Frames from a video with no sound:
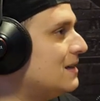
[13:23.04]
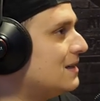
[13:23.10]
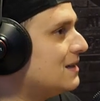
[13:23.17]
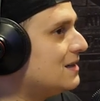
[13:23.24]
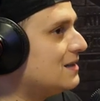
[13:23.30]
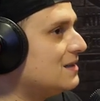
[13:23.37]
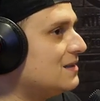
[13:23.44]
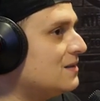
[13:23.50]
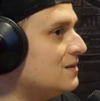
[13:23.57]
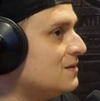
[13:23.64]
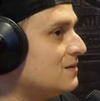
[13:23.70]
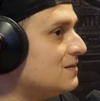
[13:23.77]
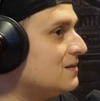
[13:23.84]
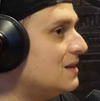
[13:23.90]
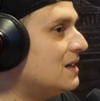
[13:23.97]

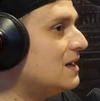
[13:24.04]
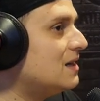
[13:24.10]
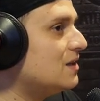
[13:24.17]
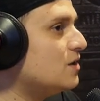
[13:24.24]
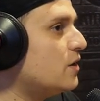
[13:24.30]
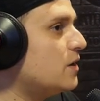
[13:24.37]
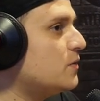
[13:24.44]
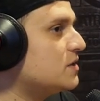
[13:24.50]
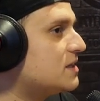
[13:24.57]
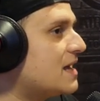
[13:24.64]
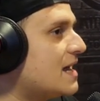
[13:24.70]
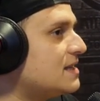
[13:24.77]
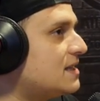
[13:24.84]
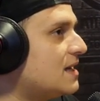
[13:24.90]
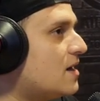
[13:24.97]
No, he was
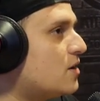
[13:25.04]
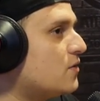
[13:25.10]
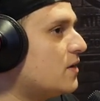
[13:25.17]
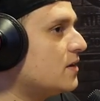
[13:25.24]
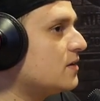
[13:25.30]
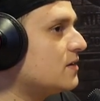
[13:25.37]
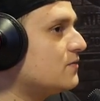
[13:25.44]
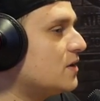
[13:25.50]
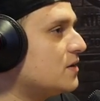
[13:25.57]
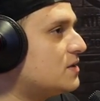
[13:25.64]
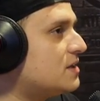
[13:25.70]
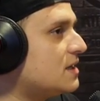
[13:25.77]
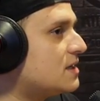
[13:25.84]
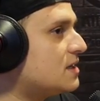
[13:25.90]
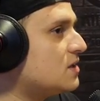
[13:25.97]
gassing out around
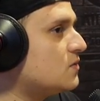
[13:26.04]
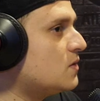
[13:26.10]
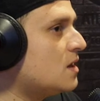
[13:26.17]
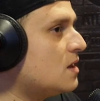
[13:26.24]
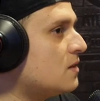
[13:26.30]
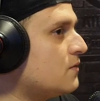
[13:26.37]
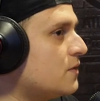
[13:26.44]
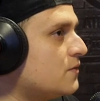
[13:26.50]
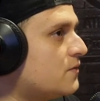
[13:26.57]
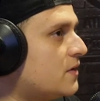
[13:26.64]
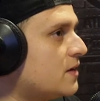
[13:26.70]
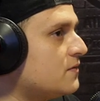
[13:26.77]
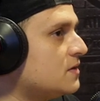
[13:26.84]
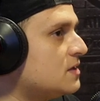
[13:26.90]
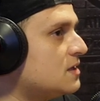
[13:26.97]
6 as well, around
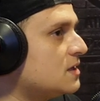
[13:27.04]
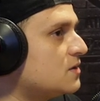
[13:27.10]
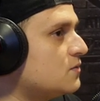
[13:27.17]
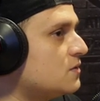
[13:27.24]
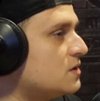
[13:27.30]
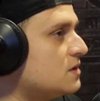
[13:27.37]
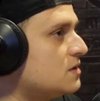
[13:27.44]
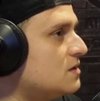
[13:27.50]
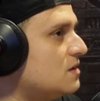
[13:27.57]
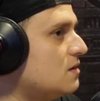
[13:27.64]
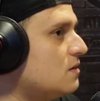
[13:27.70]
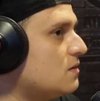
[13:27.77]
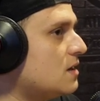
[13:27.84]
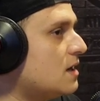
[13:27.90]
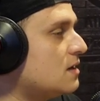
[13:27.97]
5 and 6, which is
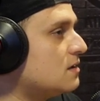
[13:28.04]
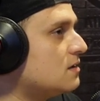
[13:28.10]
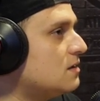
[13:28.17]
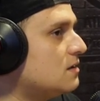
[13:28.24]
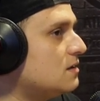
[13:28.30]
all right.